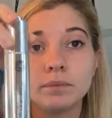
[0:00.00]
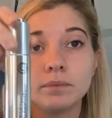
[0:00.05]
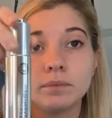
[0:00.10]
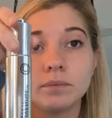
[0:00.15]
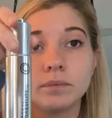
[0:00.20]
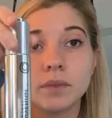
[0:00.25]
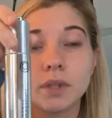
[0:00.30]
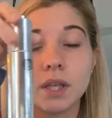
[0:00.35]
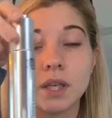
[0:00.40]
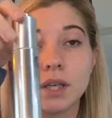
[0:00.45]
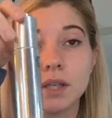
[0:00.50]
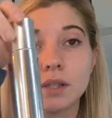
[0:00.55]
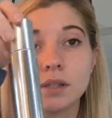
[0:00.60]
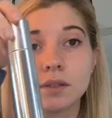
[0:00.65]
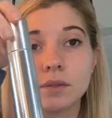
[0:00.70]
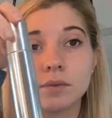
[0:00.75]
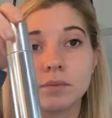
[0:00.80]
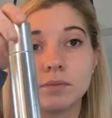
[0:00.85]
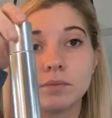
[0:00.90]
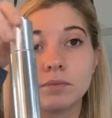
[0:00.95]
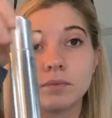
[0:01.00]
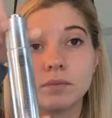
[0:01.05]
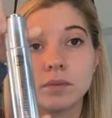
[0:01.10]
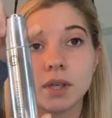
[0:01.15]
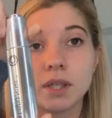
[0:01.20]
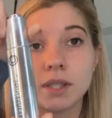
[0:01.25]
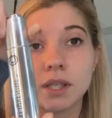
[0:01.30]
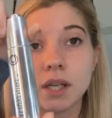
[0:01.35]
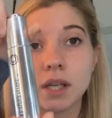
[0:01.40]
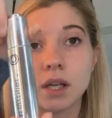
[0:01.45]
It's
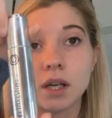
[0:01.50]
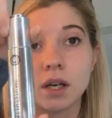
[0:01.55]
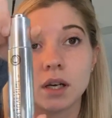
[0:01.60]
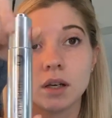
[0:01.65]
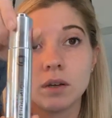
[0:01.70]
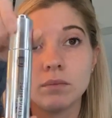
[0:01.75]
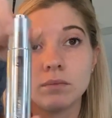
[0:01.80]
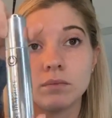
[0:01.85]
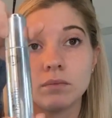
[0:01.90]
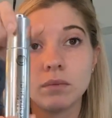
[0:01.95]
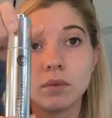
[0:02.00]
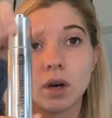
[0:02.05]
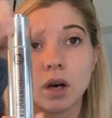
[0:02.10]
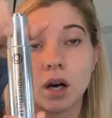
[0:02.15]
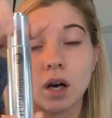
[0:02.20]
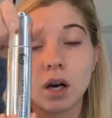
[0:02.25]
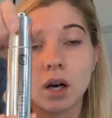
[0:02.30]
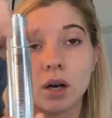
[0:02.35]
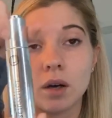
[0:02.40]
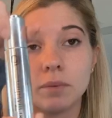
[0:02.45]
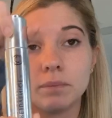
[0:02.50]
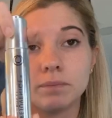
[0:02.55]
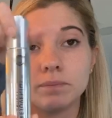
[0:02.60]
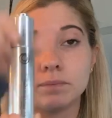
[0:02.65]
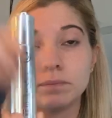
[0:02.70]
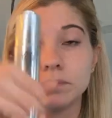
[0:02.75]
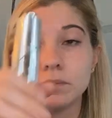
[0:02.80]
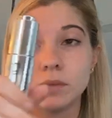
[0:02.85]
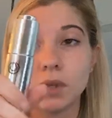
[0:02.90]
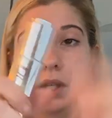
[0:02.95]
in
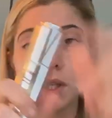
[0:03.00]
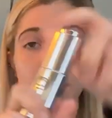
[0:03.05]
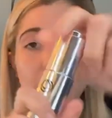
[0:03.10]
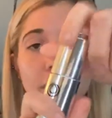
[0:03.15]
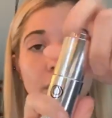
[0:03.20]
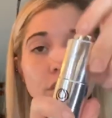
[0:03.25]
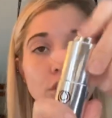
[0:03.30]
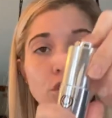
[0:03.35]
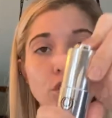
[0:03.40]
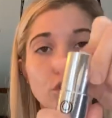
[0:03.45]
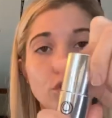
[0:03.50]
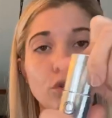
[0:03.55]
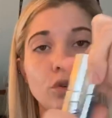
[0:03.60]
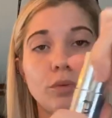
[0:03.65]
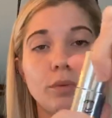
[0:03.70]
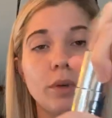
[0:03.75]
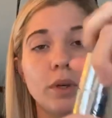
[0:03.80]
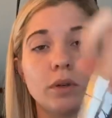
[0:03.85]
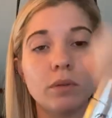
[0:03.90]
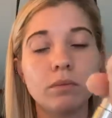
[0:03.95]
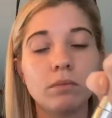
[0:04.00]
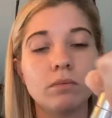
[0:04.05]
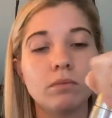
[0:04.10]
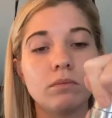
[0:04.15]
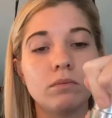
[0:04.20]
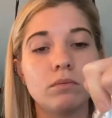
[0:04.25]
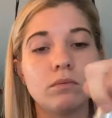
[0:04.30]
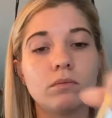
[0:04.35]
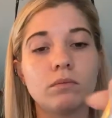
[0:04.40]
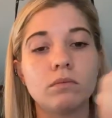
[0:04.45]
like a tube.
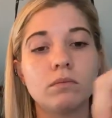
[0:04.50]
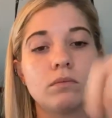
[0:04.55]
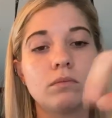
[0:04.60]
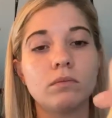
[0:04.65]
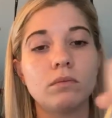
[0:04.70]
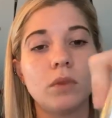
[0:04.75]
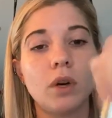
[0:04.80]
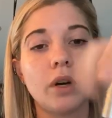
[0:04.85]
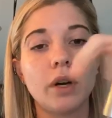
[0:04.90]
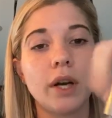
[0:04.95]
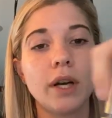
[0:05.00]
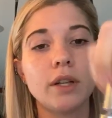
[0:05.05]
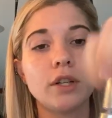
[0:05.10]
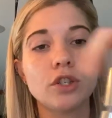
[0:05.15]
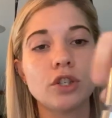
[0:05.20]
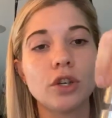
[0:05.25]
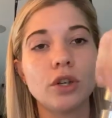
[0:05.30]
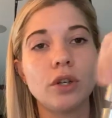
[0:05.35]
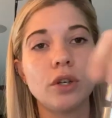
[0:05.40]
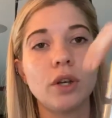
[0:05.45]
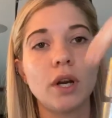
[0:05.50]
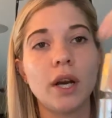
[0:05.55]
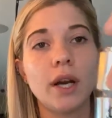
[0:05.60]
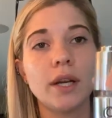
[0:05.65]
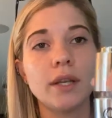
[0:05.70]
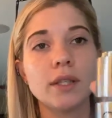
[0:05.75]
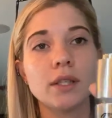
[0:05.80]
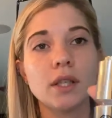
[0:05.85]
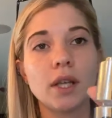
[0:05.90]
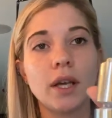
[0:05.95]
I'll kind of show you
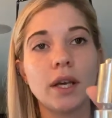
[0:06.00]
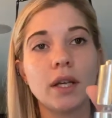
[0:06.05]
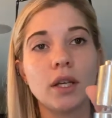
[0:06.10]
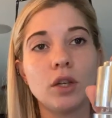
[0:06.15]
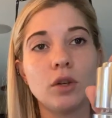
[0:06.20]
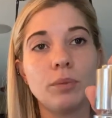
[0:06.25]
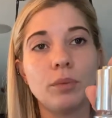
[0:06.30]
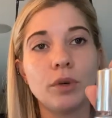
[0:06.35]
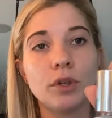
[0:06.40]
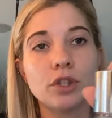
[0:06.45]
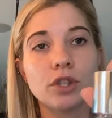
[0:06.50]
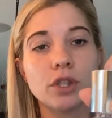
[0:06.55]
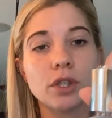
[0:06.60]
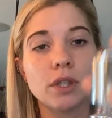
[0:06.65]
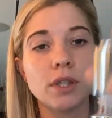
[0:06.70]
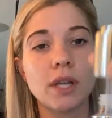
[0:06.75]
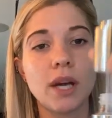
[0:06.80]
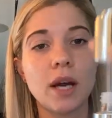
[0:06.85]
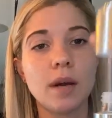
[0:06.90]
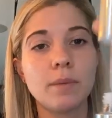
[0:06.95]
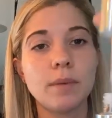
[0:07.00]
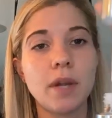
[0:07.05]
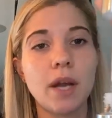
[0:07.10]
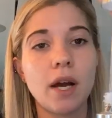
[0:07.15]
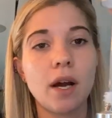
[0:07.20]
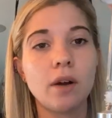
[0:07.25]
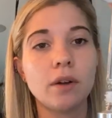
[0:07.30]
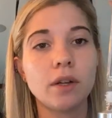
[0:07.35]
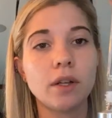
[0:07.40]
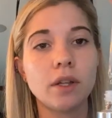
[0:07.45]
guys, like you push this knob
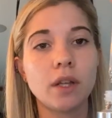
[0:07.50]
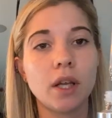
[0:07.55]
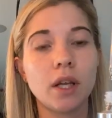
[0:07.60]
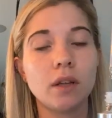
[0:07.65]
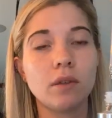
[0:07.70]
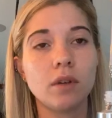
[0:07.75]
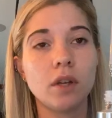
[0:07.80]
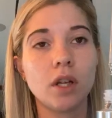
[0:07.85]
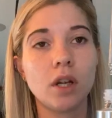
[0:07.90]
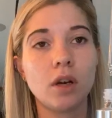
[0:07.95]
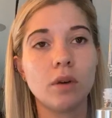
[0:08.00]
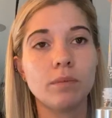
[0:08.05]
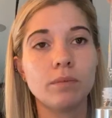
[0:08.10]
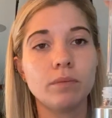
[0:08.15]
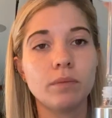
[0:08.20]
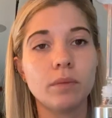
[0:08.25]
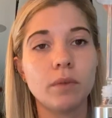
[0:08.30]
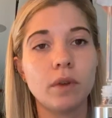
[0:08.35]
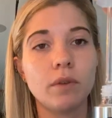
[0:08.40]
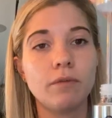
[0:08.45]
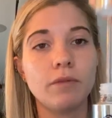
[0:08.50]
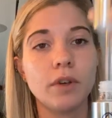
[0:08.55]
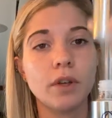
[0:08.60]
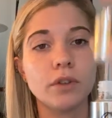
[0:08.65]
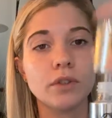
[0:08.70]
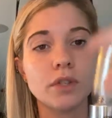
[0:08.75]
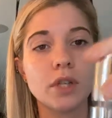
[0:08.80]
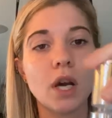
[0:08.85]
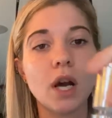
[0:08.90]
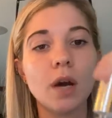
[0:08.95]
down and then, you know, it
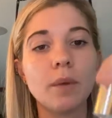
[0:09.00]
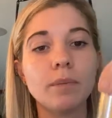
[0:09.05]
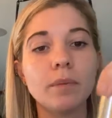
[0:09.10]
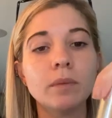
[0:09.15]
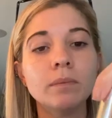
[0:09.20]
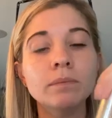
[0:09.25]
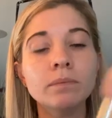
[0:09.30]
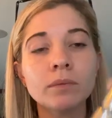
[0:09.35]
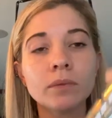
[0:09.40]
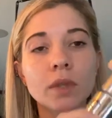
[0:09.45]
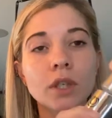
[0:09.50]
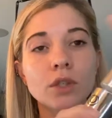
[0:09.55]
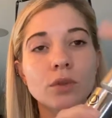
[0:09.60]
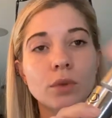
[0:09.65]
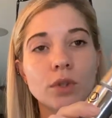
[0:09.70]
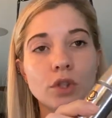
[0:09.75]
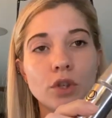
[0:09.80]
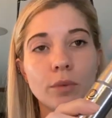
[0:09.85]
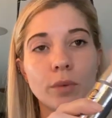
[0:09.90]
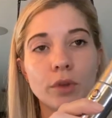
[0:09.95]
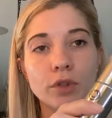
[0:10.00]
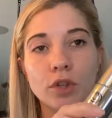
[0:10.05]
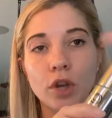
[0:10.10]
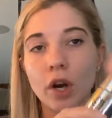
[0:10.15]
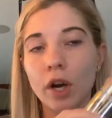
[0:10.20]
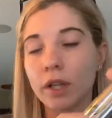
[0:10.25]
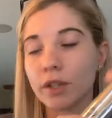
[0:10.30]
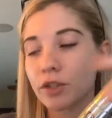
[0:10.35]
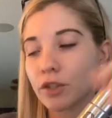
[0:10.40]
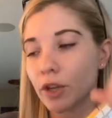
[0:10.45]
fills up. This one's almost
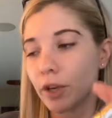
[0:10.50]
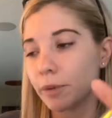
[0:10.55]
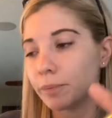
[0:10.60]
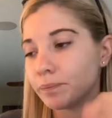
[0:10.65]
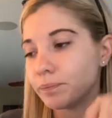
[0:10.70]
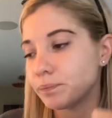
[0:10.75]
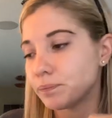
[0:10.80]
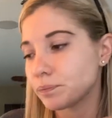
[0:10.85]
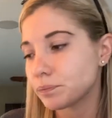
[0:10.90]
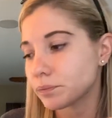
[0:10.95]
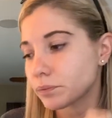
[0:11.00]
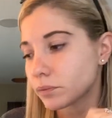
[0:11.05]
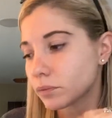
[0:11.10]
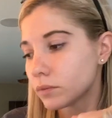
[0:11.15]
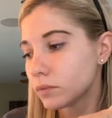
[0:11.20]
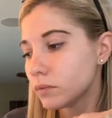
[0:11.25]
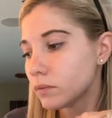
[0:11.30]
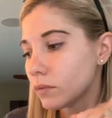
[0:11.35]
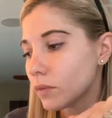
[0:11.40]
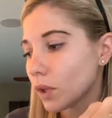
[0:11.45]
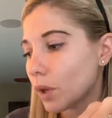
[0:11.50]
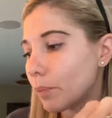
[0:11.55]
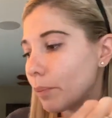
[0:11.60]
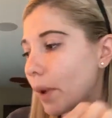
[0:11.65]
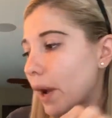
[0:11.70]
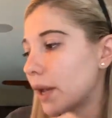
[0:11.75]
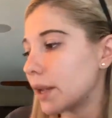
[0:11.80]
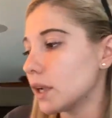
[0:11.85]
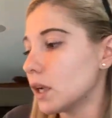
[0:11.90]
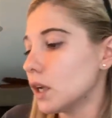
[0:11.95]
gone, so.
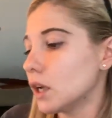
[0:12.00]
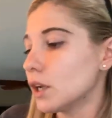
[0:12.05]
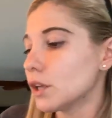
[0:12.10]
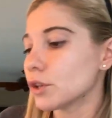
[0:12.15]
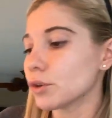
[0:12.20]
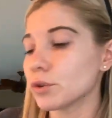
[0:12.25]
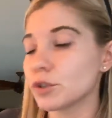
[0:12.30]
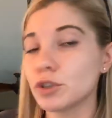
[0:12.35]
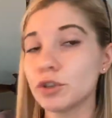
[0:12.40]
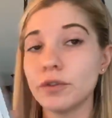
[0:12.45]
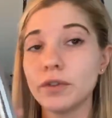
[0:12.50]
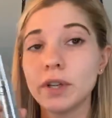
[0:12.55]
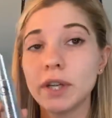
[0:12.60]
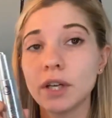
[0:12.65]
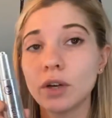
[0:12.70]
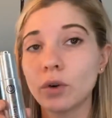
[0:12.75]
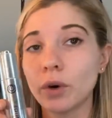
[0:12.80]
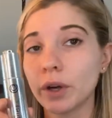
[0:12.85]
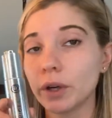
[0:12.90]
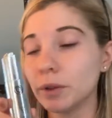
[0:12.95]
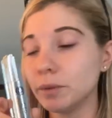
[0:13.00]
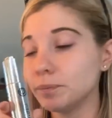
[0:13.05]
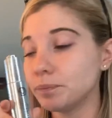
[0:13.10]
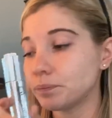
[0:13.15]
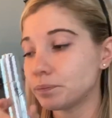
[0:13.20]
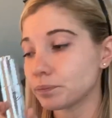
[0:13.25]
But the Rejuveniqe oil